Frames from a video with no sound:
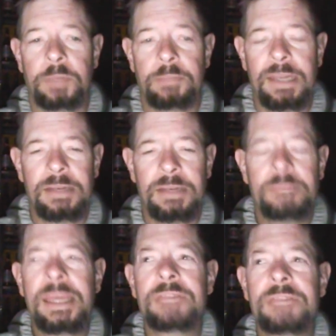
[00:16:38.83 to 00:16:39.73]
It may, it
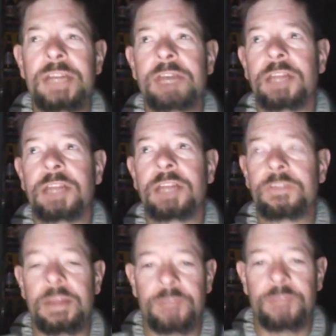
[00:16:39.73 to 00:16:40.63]
may even have less of
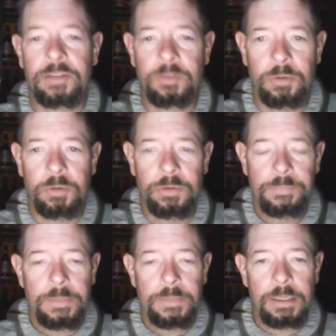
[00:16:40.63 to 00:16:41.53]
that vegetable.
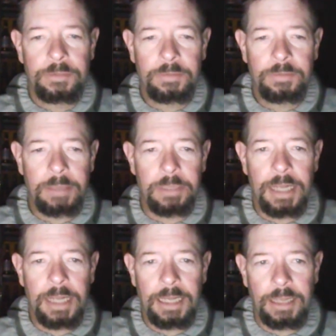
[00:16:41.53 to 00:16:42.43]
It seems like
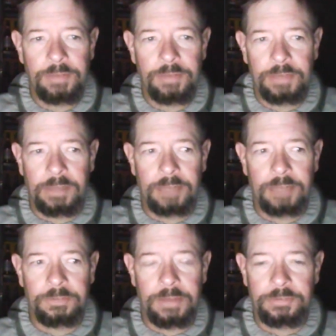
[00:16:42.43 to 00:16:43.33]
Miller High Life has
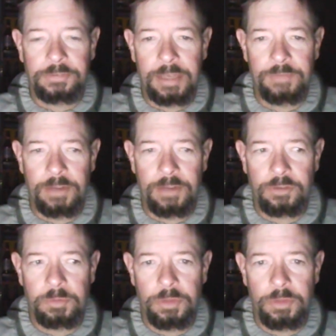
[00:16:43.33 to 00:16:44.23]
less of that steamed
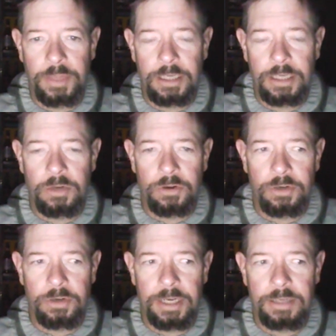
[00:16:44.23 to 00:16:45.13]
vegetable thing going
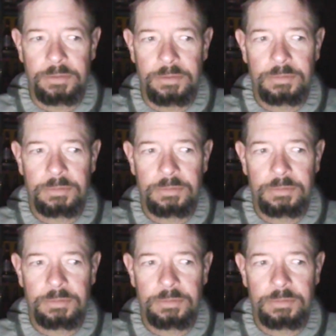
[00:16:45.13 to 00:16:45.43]
on now.